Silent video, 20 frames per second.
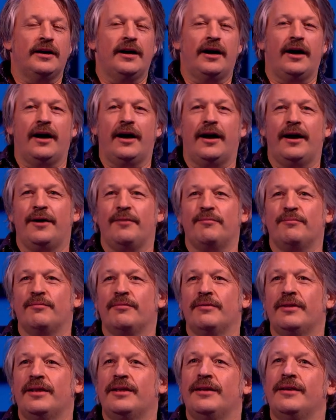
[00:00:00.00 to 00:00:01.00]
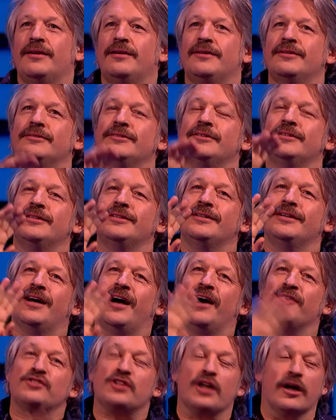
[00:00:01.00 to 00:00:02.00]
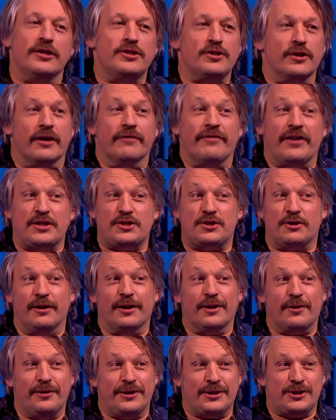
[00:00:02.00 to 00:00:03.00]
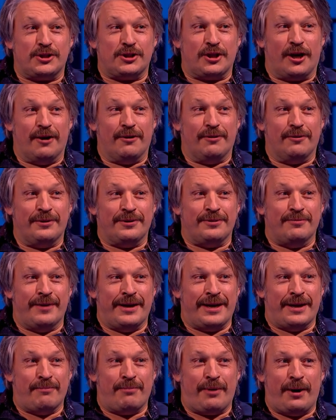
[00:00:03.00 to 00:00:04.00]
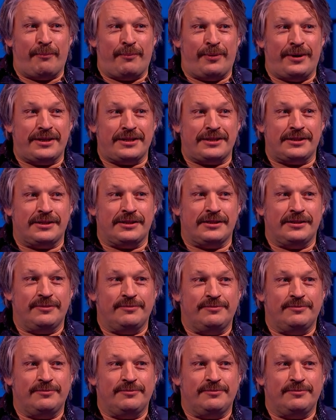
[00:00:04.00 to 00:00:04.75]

I've started doing a ventriloquist show with me and puppets.